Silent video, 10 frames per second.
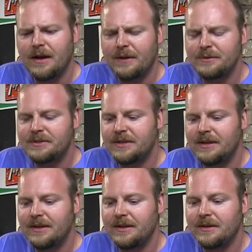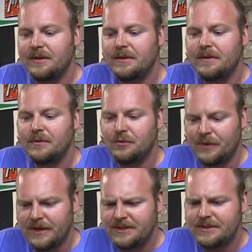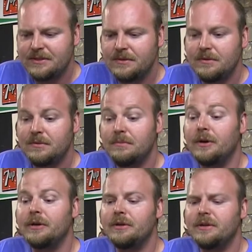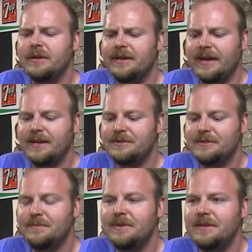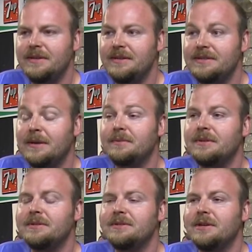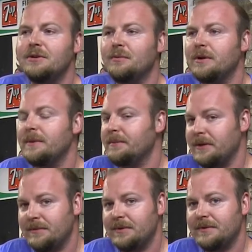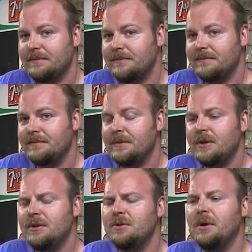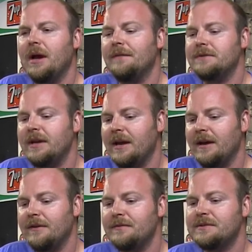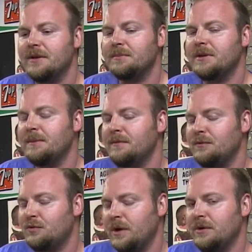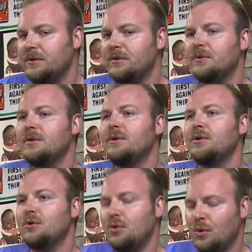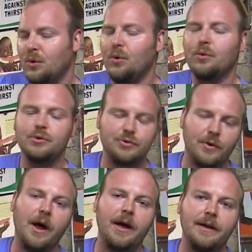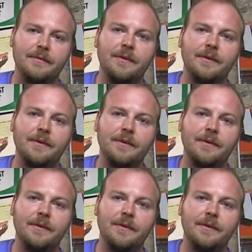I would say great, but it can't just be something that you want to make money with. You have to have some type of greater goal or drive.